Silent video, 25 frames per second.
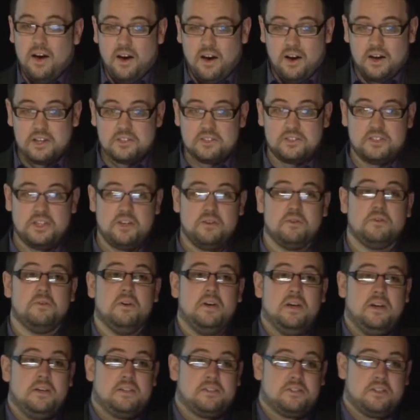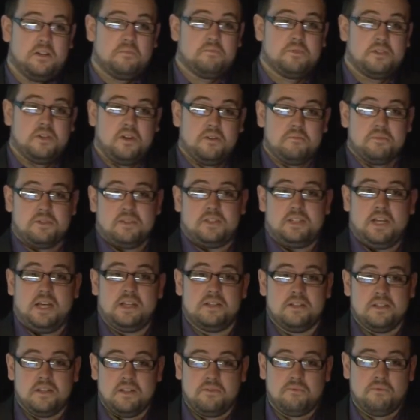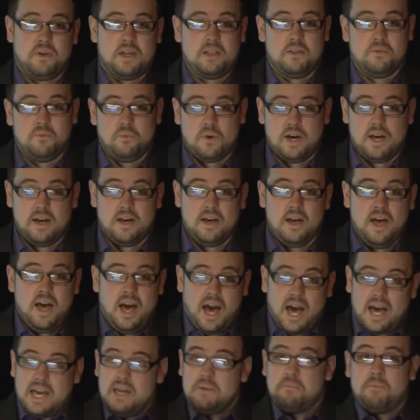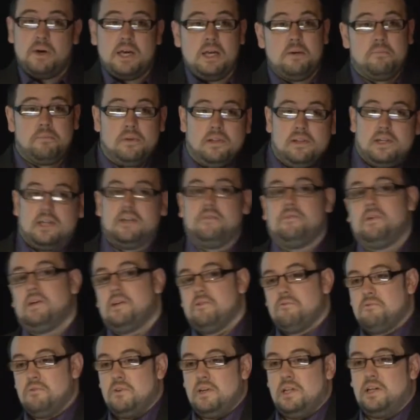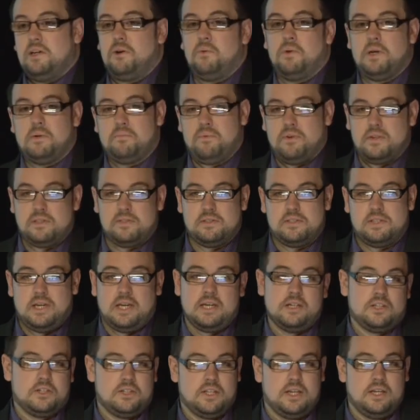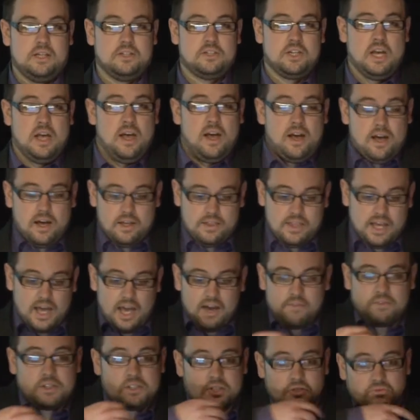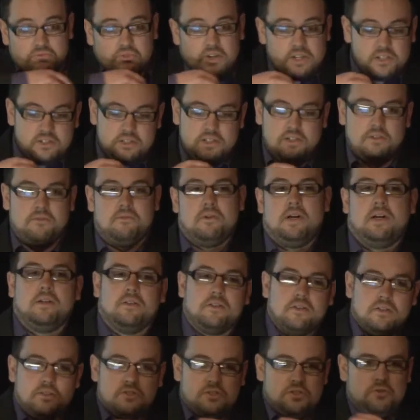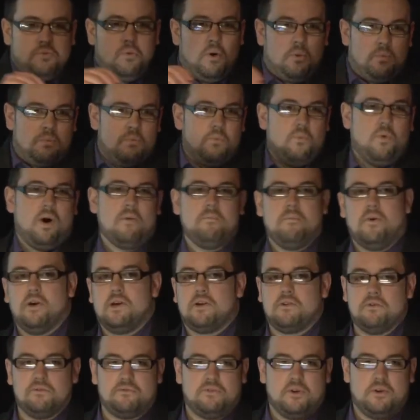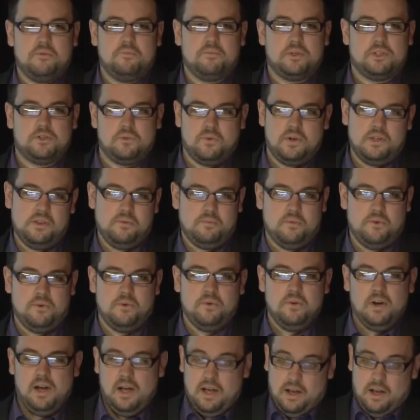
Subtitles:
I still sometimes attend an event where 8 people are giving a really quick presentation each and they're having to rustle around and swap one microphone between them all.